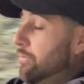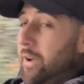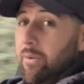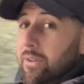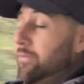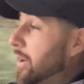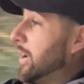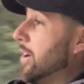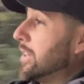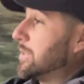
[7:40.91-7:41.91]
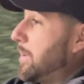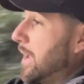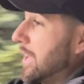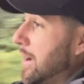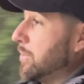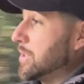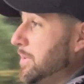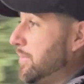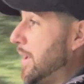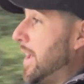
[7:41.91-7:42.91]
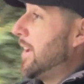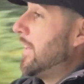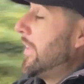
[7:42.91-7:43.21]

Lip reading: very high spec camera, to be fair.